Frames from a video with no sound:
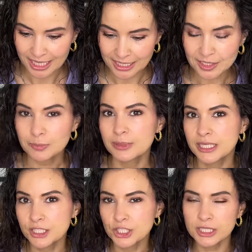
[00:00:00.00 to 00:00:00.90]
It's
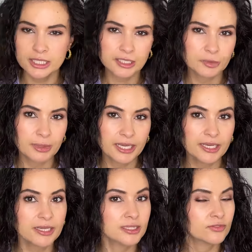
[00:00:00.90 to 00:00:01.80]
peachy, it's
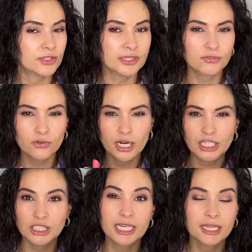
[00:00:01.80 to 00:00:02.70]
pink, it's very
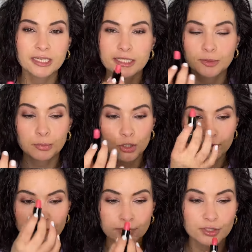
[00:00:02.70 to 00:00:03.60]
fresh, and I think it's
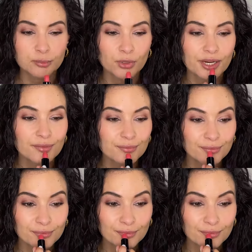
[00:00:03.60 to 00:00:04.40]
perfect for spring.